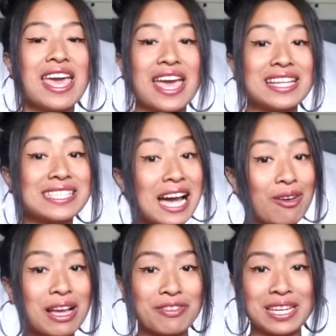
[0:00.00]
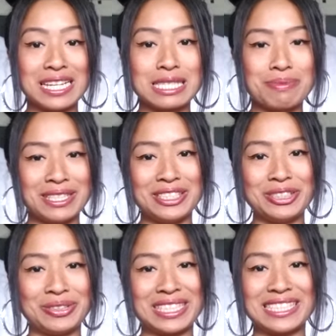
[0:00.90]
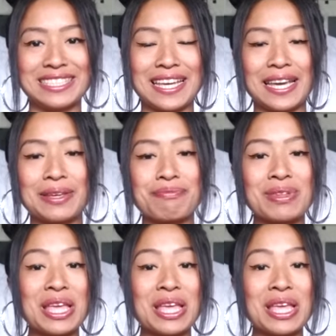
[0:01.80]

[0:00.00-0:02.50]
And how have you guys been doing today?